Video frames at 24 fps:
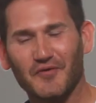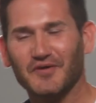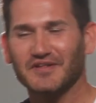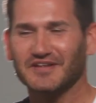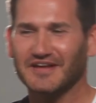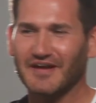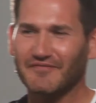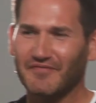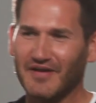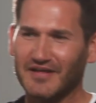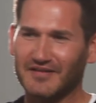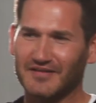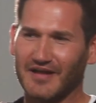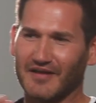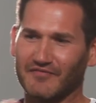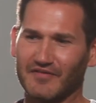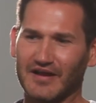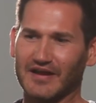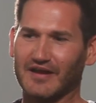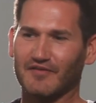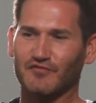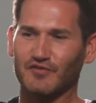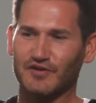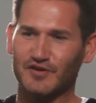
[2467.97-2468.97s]
Well, I've, had, I've
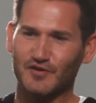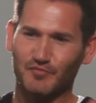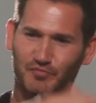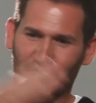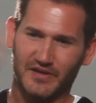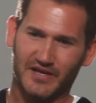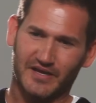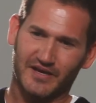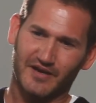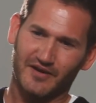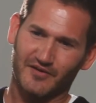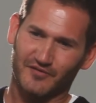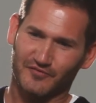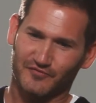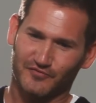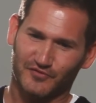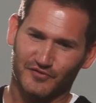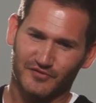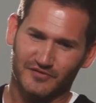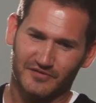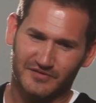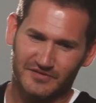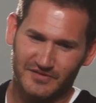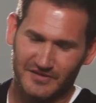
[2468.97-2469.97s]
got every year planned out
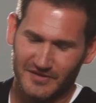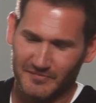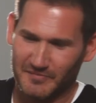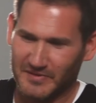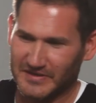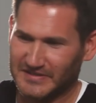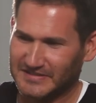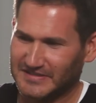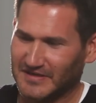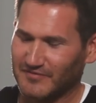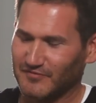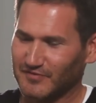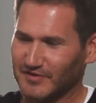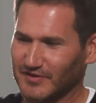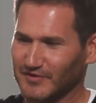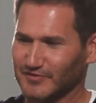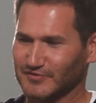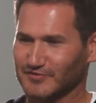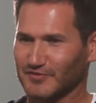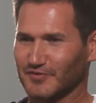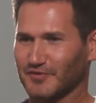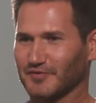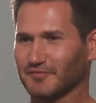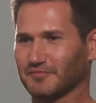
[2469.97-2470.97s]
for until I'm like seventy
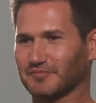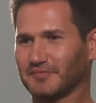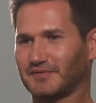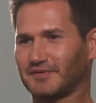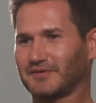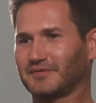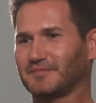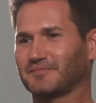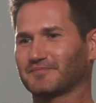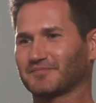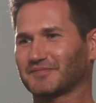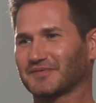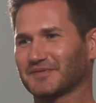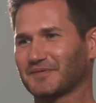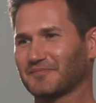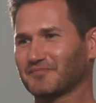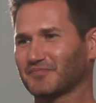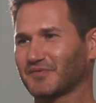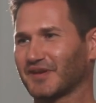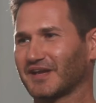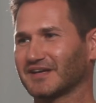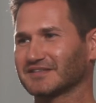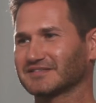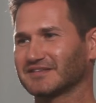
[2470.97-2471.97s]
years old.
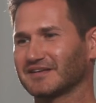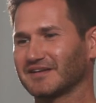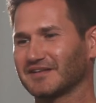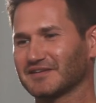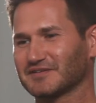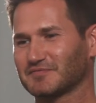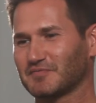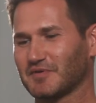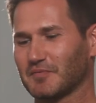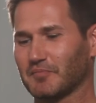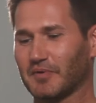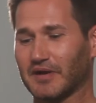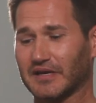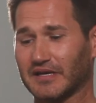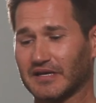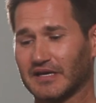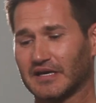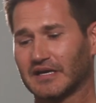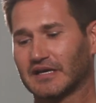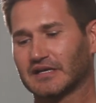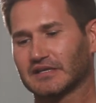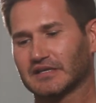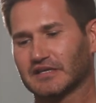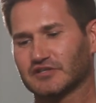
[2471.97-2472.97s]
That's any of this. But
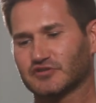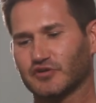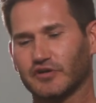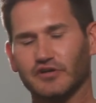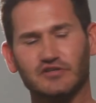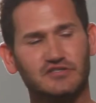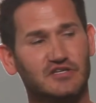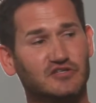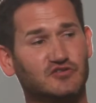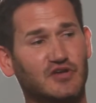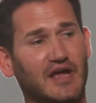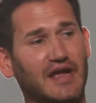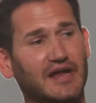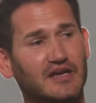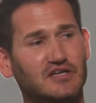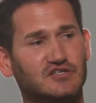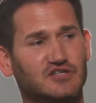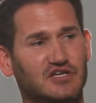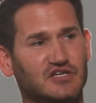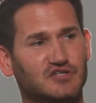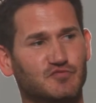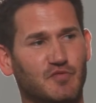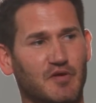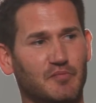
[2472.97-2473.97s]
so here's this. I had to
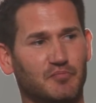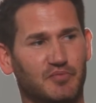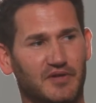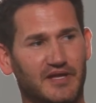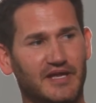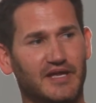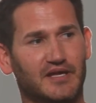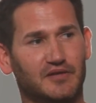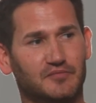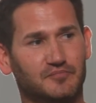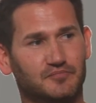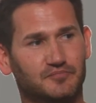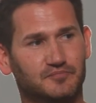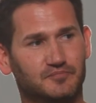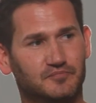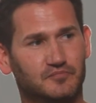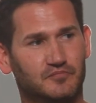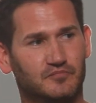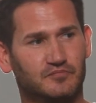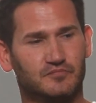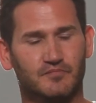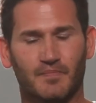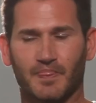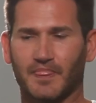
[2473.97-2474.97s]
change my plan,
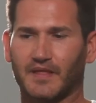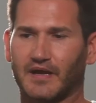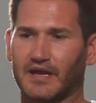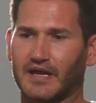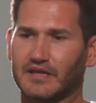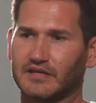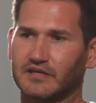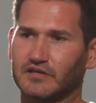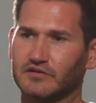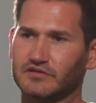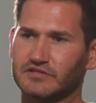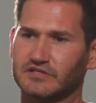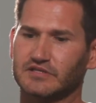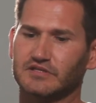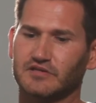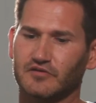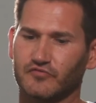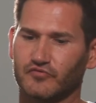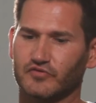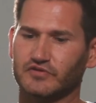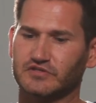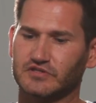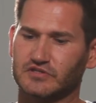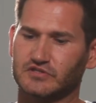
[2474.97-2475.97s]
and here's the
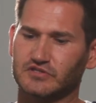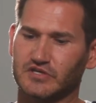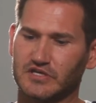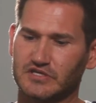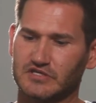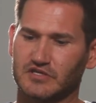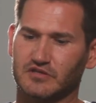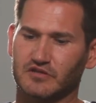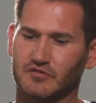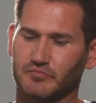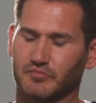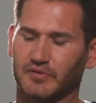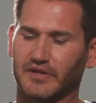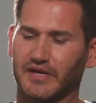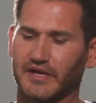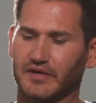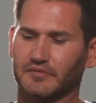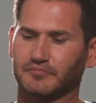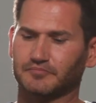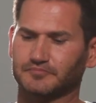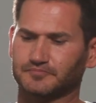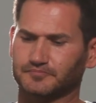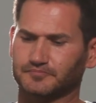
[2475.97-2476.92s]
difference in changing the plan,